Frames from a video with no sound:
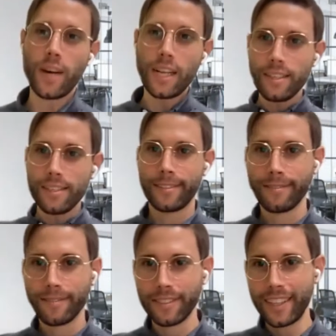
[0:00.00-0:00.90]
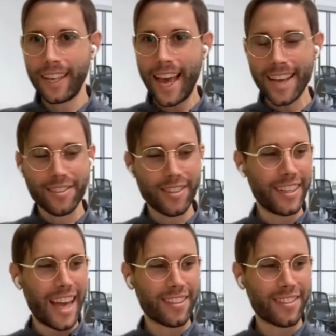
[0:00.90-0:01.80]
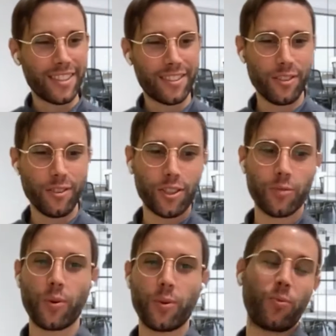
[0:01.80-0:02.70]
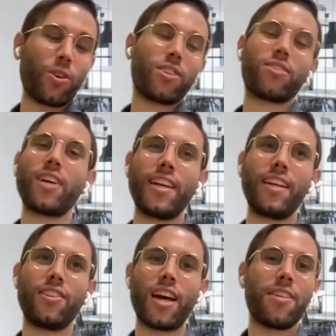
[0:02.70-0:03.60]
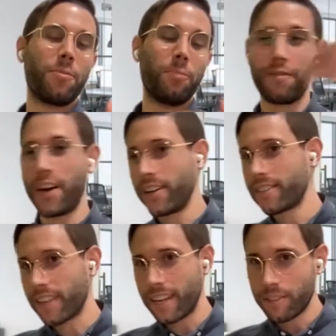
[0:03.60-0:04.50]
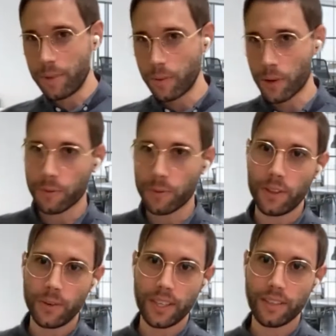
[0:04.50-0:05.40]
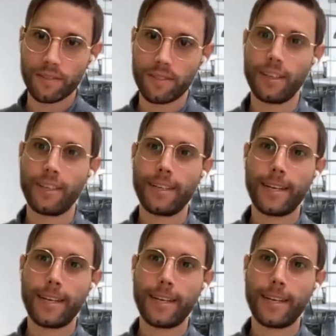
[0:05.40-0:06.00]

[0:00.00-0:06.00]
Well, excellent solutions. We're excited, Jonathan. We're very excited to be working with you on this.